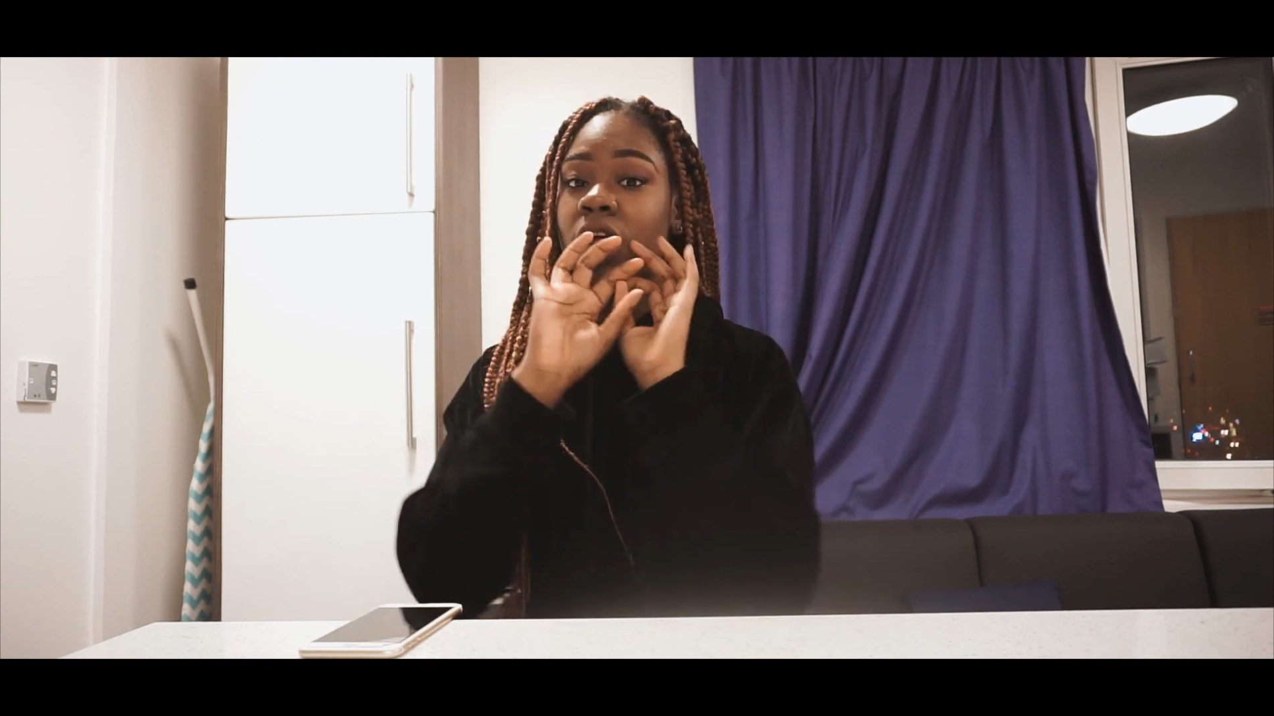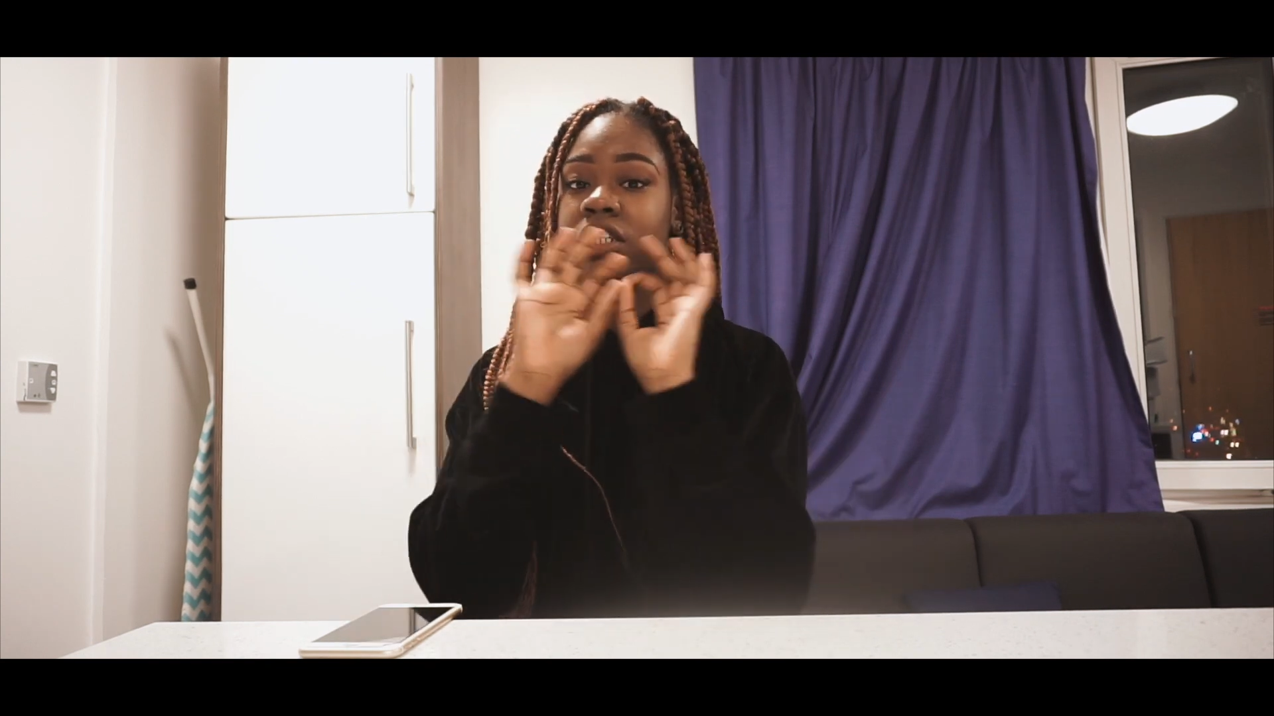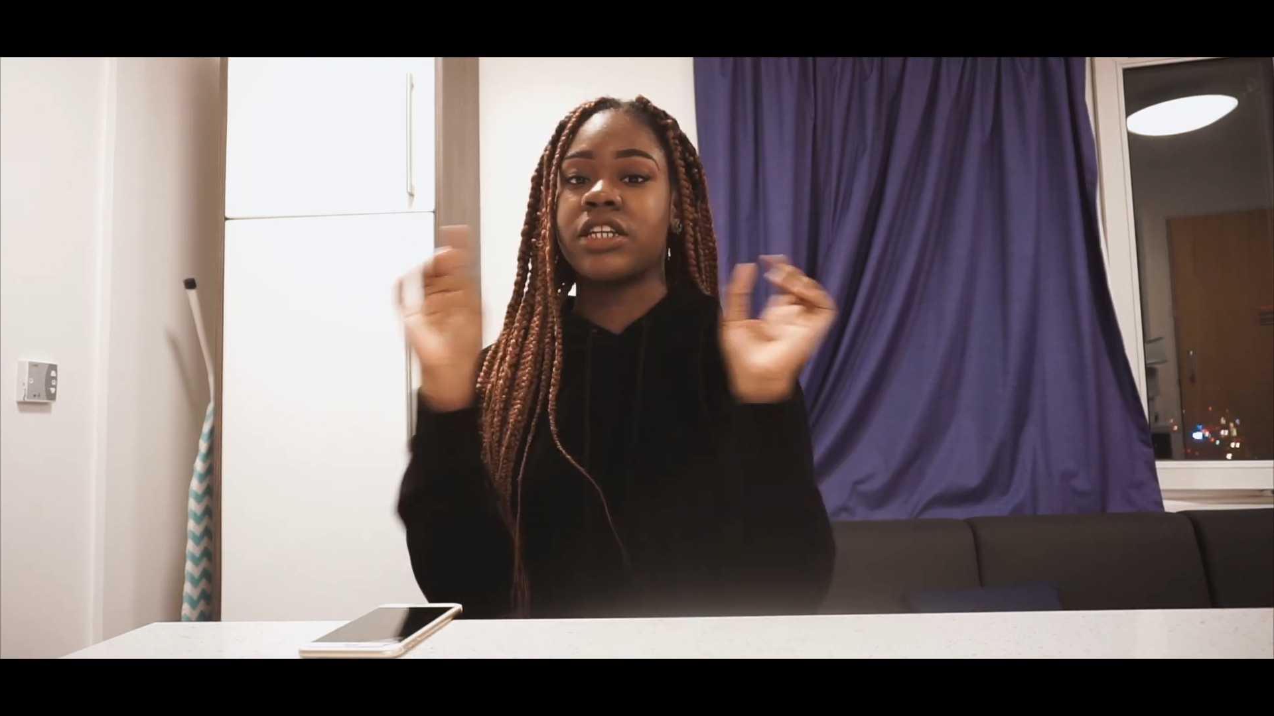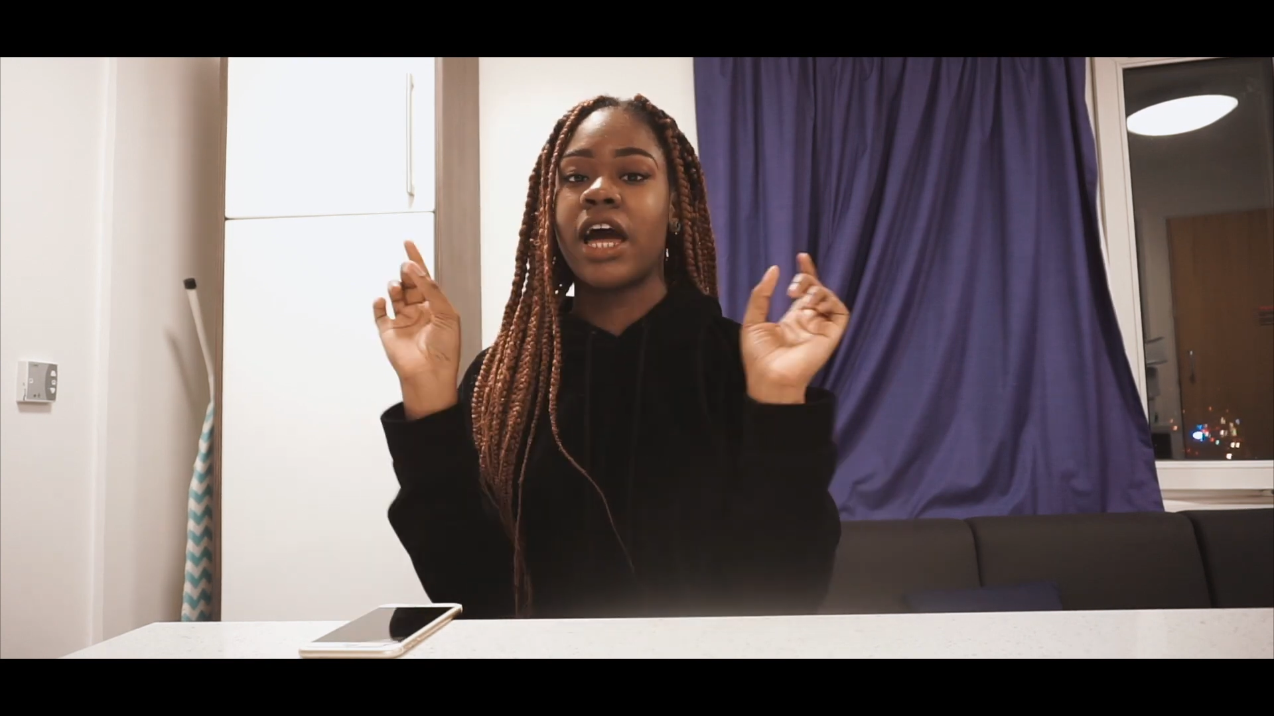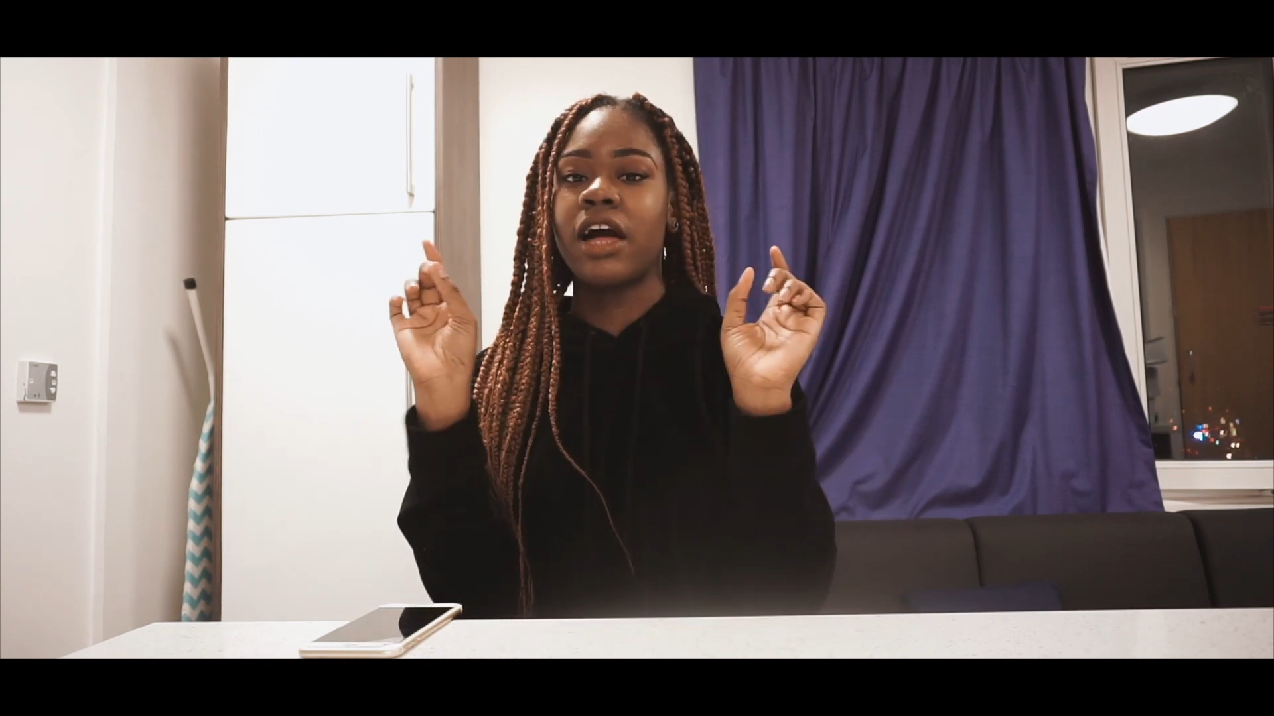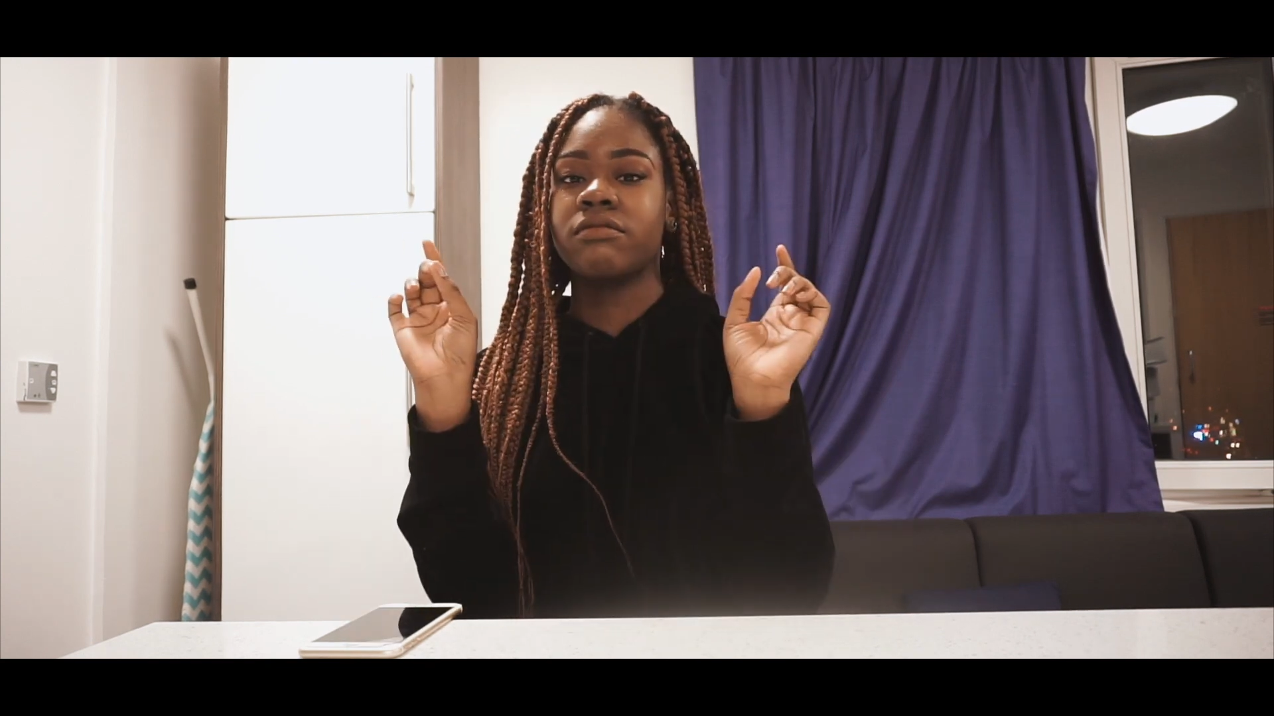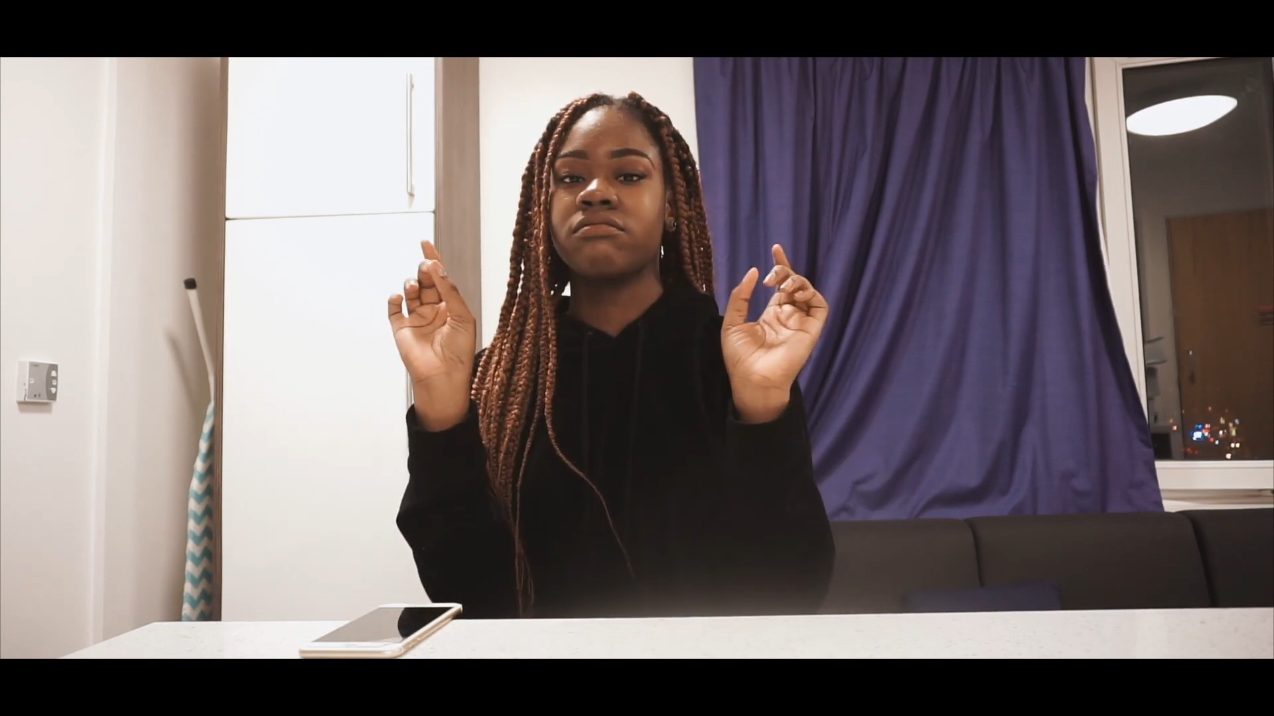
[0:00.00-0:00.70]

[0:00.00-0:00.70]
Watch That